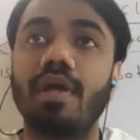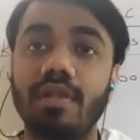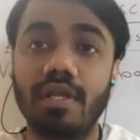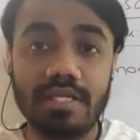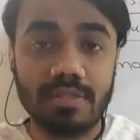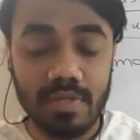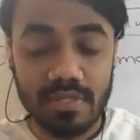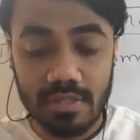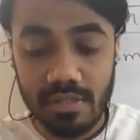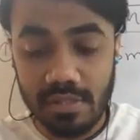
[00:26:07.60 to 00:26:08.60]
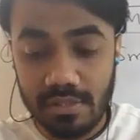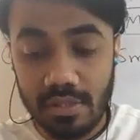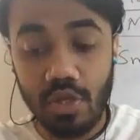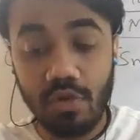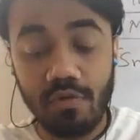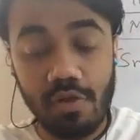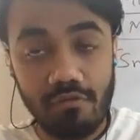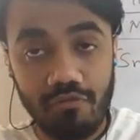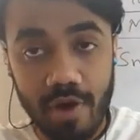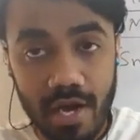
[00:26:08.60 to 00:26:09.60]
These muscles you will
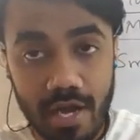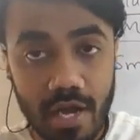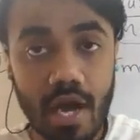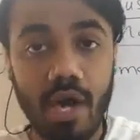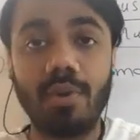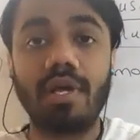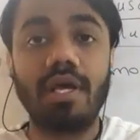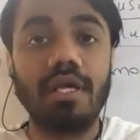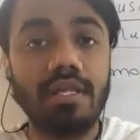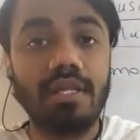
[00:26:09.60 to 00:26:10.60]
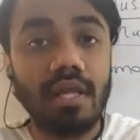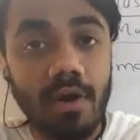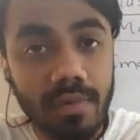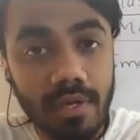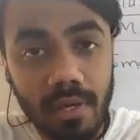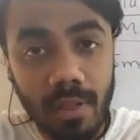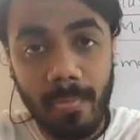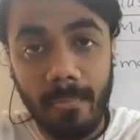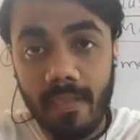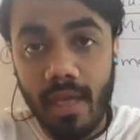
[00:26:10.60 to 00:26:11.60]
find out in our
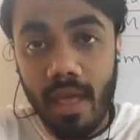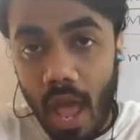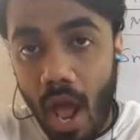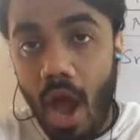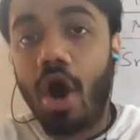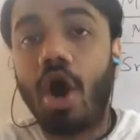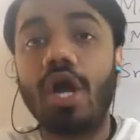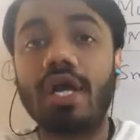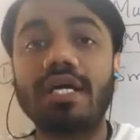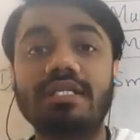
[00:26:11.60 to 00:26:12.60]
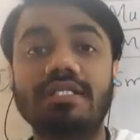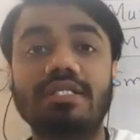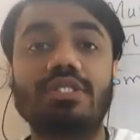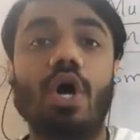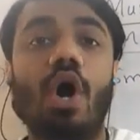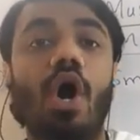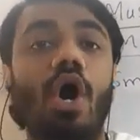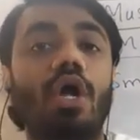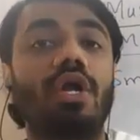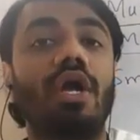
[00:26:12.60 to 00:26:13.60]
organs
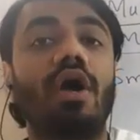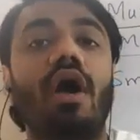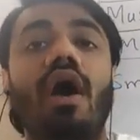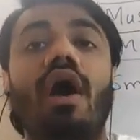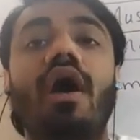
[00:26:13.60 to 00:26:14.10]
or the